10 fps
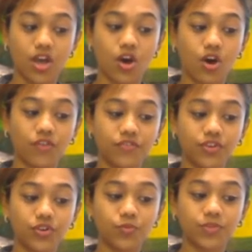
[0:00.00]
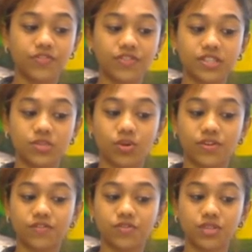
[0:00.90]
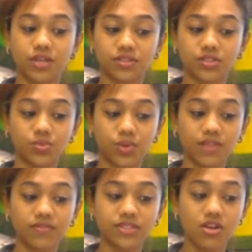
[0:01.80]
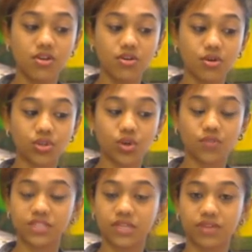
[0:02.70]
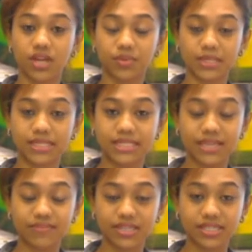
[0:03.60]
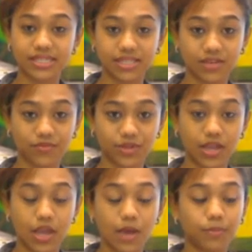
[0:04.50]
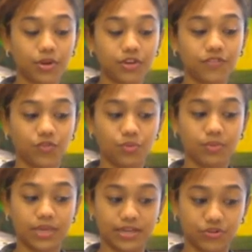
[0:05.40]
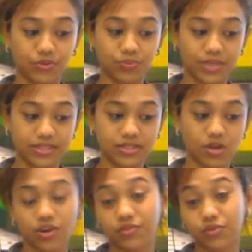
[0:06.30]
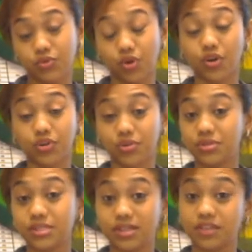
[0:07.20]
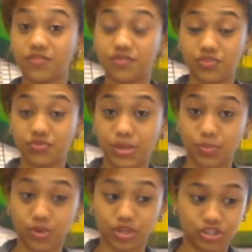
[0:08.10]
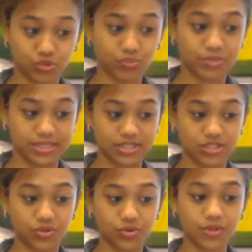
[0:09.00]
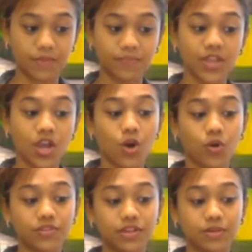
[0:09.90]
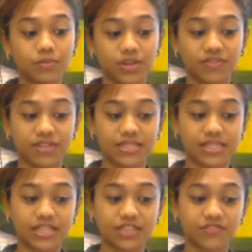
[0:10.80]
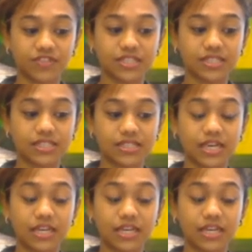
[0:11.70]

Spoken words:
of the group for the first quarter of 2012 was a growth of 777.4 million rupees, or you could say 53.2% growth over the previous year. The first